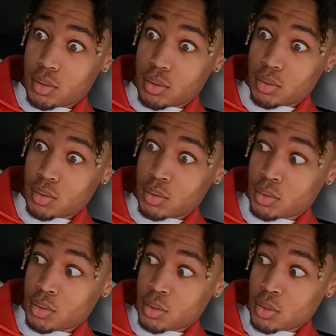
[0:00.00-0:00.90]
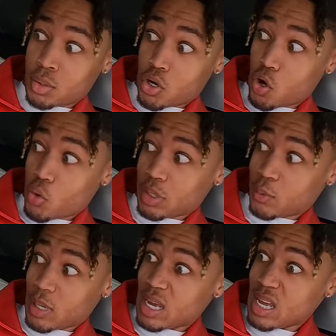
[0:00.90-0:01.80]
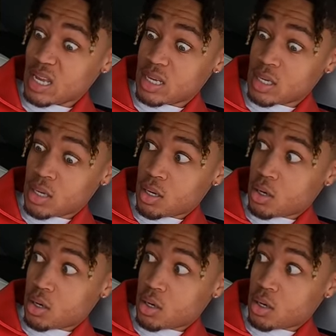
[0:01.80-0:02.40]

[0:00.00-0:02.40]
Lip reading: put a ring on it. And that's what you need.